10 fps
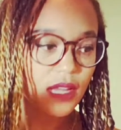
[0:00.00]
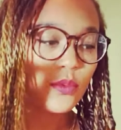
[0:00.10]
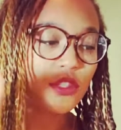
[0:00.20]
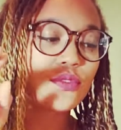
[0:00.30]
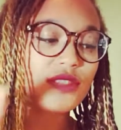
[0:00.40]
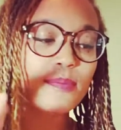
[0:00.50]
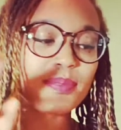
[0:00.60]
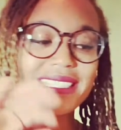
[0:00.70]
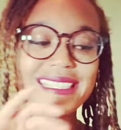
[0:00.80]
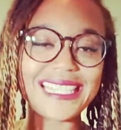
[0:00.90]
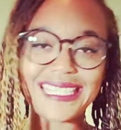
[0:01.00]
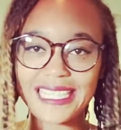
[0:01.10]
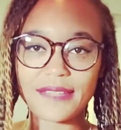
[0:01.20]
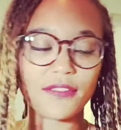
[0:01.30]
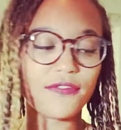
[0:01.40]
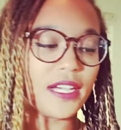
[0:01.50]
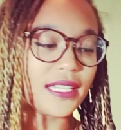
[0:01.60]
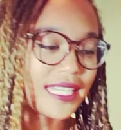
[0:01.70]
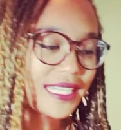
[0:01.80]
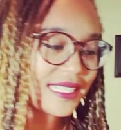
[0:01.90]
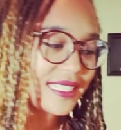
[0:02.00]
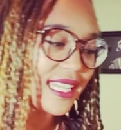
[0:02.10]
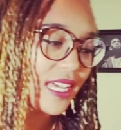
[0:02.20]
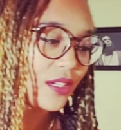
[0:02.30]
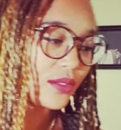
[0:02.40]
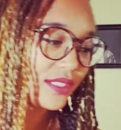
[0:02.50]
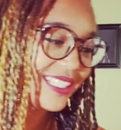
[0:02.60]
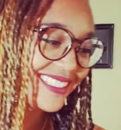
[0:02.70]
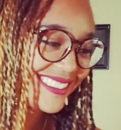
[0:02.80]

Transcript: when you simply didn't give a fuck and excelled